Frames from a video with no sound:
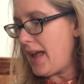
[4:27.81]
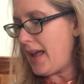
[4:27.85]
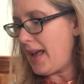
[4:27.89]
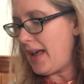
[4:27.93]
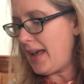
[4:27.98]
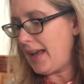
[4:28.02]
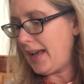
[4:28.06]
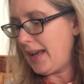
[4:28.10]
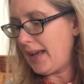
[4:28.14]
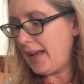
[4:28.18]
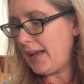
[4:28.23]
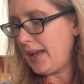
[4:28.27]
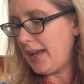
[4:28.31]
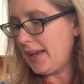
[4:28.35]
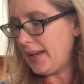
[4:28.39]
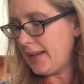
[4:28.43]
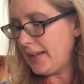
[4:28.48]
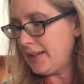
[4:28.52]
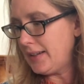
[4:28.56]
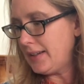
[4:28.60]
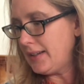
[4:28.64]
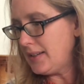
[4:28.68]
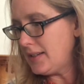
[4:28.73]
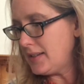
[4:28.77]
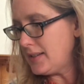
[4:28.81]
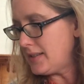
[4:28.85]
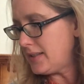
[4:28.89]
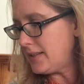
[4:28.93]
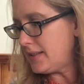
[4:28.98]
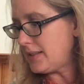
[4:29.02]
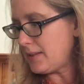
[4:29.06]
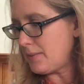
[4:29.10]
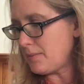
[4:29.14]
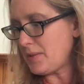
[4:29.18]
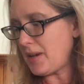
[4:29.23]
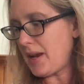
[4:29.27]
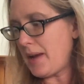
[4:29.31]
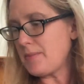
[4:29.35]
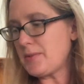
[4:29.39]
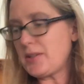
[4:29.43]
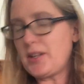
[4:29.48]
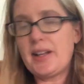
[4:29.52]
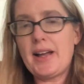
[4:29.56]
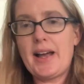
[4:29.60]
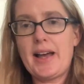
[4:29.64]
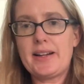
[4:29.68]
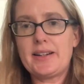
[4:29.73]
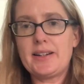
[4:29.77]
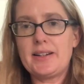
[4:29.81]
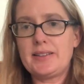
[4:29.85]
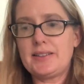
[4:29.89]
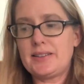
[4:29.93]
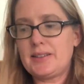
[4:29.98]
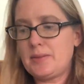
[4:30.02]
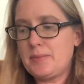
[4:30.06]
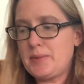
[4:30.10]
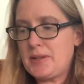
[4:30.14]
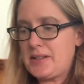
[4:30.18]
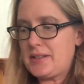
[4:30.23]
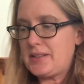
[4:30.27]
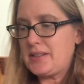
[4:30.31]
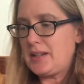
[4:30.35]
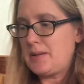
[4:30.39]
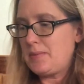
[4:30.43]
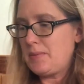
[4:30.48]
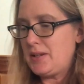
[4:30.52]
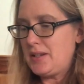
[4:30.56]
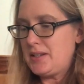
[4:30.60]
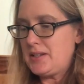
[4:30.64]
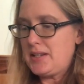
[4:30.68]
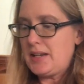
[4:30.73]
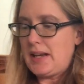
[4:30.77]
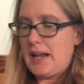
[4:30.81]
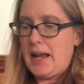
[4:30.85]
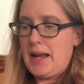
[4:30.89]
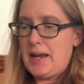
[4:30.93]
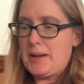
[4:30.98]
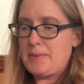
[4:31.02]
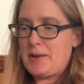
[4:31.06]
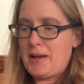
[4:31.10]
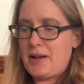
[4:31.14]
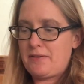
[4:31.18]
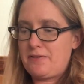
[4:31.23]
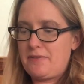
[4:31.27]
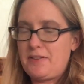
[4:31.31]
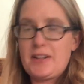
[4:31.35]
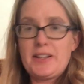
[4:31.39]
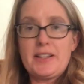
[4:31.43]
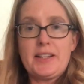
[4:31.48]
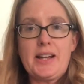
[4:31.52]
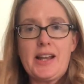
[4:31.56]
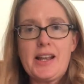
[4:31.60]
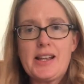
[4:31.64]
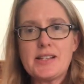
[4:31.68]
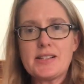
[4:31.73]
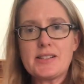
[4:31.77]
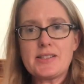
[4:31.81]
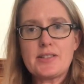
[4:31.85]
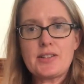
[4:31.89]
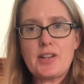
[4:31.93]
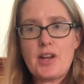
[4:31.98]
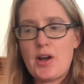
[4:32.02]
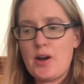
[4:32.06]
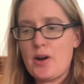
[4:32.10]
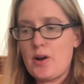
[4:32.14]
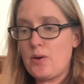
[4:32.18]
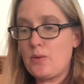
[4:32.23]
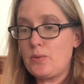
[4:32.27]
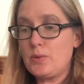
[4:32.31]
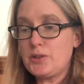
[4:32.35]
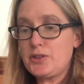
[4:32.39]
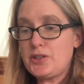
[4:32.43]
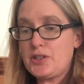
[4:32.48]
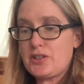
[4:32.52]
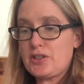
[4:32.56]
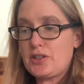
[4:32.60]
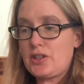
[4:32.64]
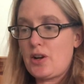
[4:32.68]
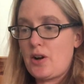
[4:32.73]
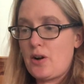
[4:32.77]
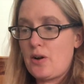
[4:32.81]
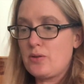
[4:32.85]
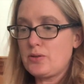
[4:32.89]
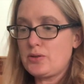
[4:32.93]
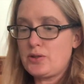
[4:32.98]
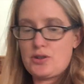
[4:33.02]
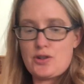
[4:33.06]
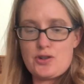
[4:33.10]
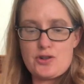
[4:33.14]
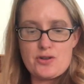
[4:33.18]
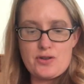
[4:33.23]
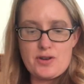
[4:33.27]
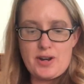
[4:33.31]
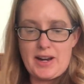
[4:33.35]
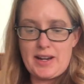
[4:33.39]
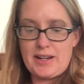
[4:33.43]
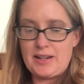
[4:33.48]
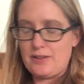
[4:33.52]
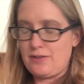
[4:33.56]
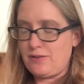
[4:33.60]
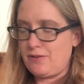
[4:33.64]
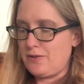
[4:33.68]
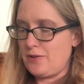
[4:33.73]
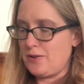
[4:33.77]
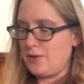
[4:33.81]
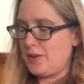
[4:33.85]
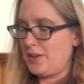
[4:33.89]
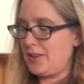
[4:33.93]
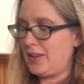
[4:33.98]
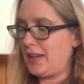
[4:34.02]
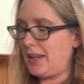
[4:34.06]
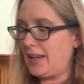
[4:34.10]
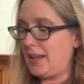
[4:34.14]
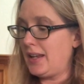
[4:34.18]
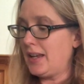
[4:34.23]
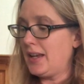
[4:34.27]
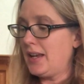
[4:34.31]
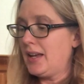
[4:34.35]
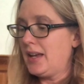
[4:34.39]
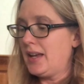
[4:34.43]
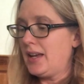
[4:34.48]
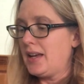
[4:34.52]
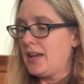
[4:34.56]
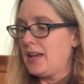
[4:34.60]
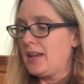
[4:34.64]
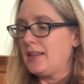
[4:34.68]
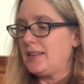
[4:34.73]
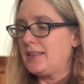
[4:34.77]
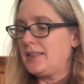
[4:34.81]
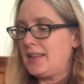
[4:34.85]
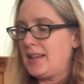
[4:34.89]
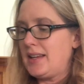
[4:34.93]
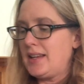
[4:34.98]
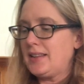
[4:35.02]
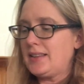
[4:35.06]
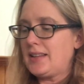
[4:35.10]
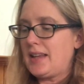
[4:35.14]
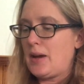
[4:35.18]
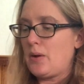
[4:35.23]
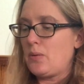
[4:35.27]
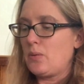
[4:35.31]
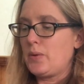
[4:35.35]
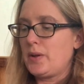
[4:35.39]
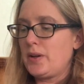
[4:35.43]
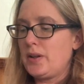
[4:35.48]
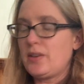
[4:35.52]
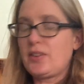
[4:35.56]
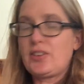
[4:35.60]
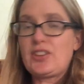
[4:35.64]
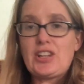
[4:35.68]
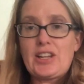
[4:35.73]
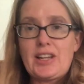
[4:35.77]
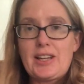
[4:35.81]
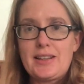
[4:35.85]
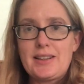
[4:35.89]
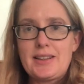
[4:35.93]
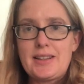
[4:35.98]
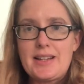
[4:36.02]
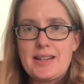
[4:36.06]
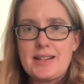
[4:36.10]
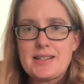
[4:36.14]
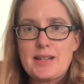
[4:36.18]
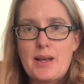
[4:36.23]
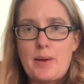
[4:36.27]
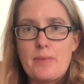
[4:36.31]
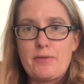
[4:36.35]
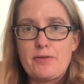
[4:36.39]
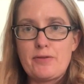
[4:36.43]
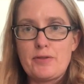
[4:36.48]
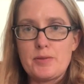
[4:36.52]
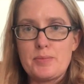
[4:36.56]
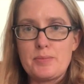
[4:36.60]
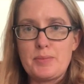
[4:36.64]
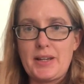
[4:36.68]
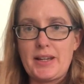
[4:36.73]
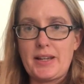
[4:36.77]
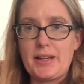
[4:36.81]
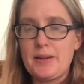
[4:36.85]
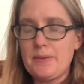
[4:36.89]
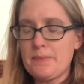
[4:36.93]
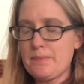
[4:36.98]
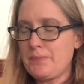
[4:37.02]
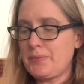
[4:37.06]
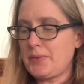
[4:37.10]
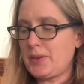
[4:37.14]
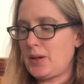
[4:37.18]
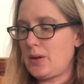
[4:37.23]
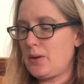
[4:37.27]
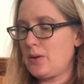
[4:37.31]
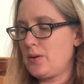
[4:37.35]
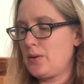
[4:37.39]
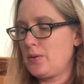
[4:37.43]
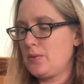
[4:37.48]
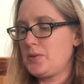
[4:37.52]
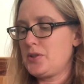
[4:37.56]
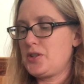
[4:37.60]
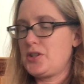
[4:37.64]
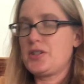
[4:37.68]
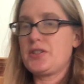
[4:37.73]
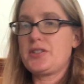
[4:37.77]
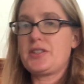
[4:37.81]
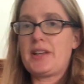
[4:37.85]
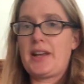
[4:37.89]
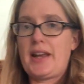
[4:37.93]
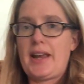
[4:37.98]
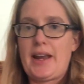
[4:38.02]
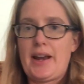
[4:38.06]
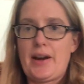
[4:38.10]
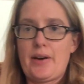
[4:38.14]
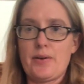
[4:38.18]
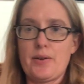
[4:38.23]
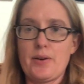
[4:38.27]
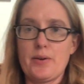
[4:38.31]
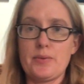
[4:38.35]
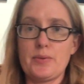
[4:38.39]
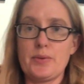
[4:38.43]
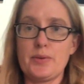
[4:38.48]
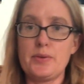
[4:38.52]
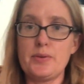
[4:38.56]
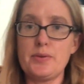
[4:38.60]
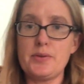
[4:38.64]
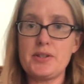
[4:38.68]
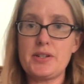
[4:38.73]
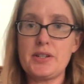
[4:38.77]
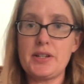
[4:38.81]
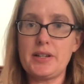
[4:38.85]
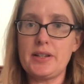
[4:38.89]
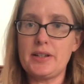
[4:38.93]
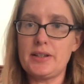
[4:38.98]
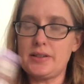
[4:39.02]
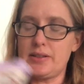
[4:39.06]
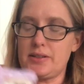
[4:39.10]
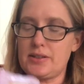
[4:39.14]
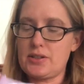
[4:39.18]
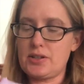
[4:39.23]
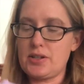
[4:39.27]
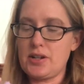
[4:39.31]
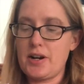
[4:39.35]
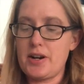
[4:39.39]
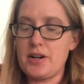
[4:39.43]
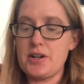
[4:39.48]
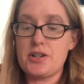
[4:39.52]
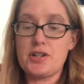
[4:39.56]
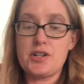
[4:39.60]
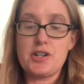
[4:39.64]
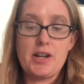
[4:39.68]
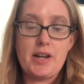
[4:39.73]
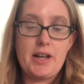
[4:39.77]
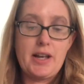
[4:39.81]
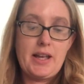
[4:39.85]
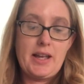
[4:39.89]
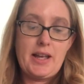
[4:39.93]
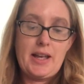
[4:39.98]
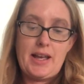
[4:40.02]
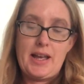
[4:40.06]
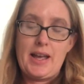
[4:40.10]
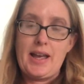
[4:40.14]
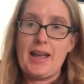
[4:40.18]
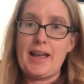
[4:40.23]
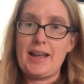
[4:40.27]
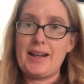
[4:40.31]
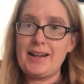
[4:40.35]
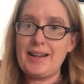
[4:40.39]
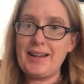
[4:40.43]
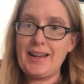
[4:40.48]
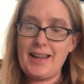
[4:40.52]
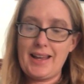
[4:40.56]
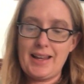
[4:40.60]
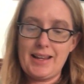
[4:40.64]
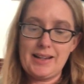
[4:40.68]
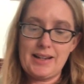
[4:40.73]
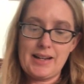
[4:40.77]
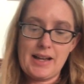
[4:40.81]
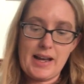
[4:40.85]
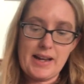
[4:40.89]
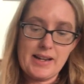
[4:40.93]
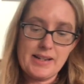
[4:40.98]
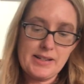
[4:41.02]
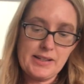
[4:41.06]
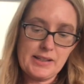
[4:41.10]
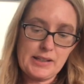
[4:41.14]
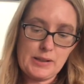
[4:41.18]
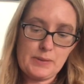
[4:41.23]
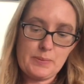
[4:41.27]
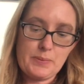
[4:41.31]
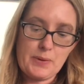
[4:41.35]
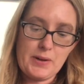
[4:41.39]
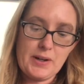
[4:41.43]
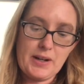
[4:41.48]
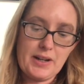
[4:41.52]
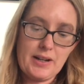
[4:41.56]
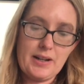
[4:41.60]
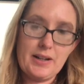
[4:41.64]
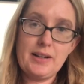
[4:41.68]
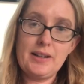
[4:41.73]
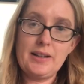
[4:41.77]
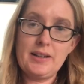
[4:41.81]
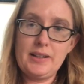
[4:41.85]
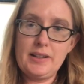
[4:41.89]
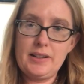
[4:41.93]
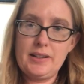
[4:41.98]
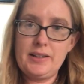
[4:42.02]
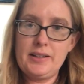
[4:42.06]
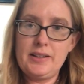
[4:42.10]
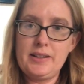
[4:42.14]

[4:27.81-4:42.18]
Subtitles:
And sometimes I'll add on a little bit cinnamon. Today I'm not feeling it. So we'll just go straight for the thing that will thicken things up for me, which is Arrowroot Starch. And again, I just sprinkle